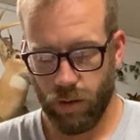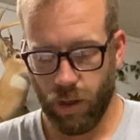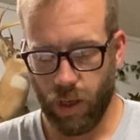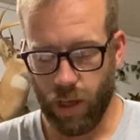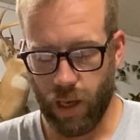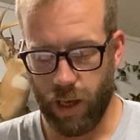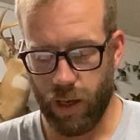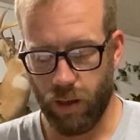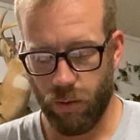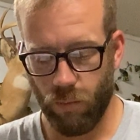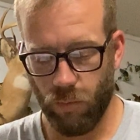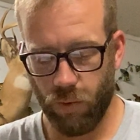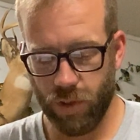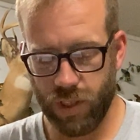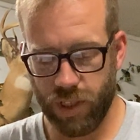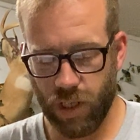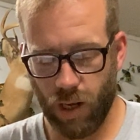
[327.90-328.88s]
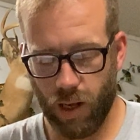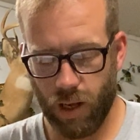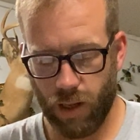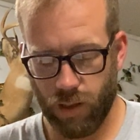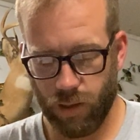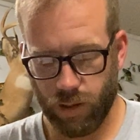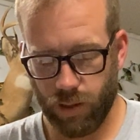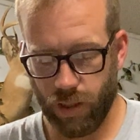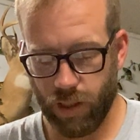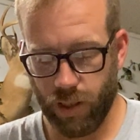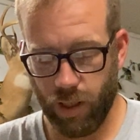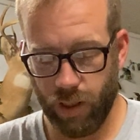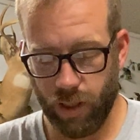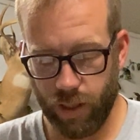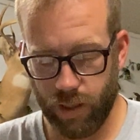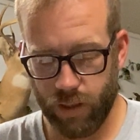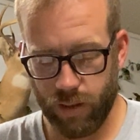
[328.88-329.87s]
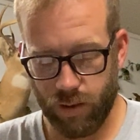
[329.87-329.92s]
and was not
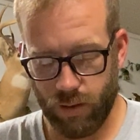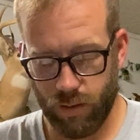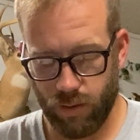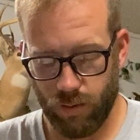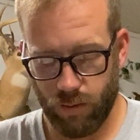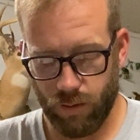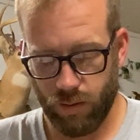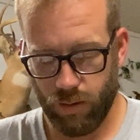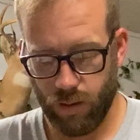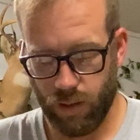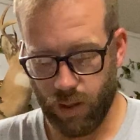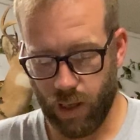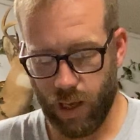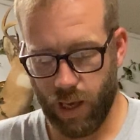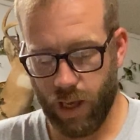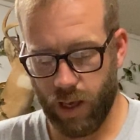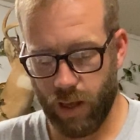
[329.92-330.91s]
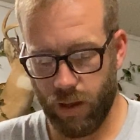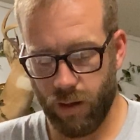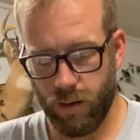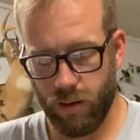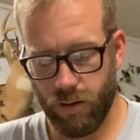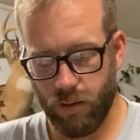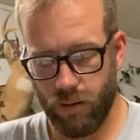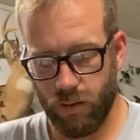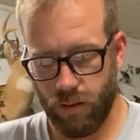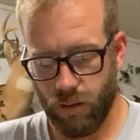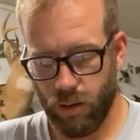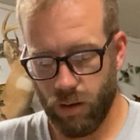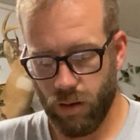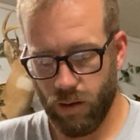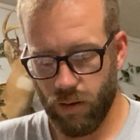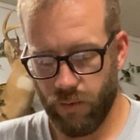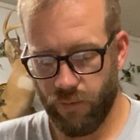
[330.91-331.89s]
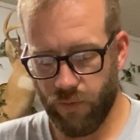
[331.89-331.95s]
cut and
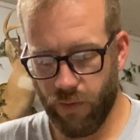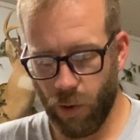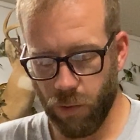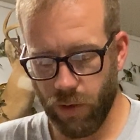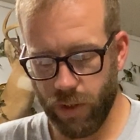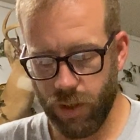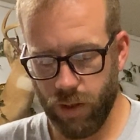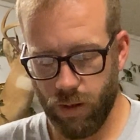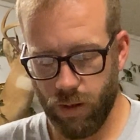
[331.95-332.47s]
folded.